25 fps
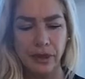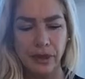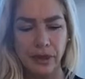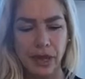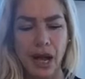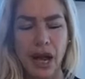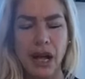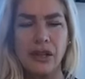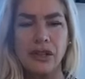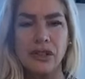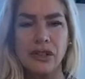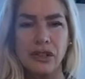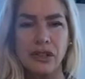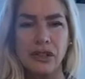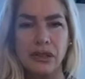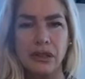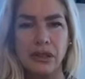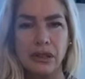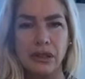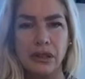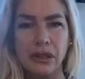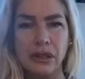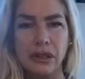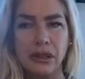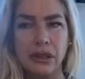Gosh,
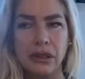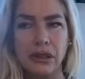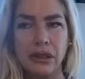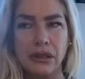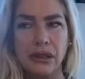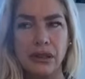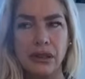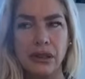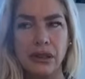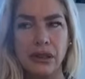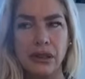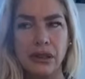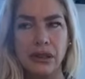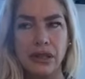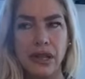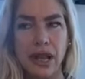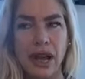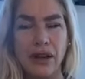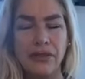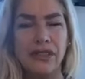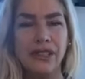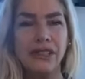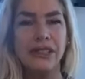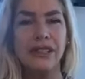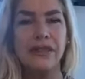you
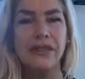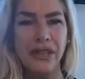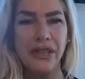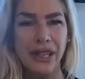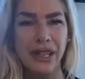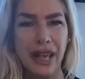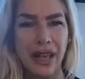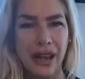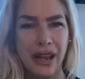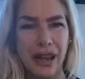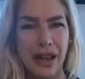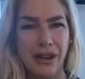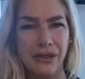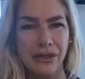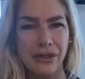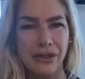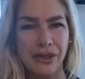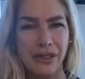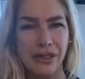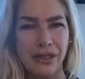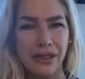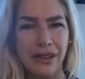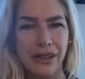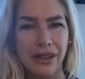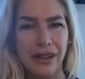have to live in that
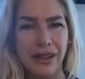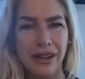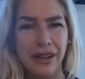house.